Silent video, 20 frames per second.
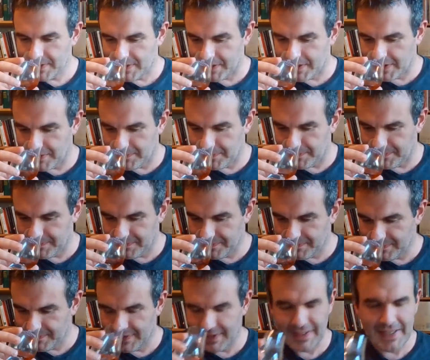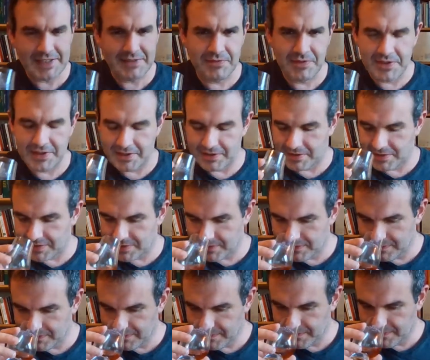Lasts for years.
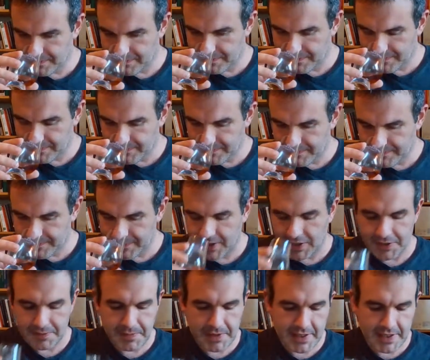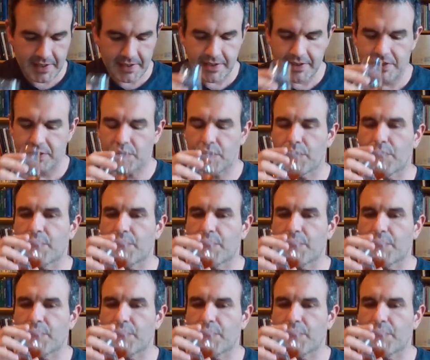On the palate,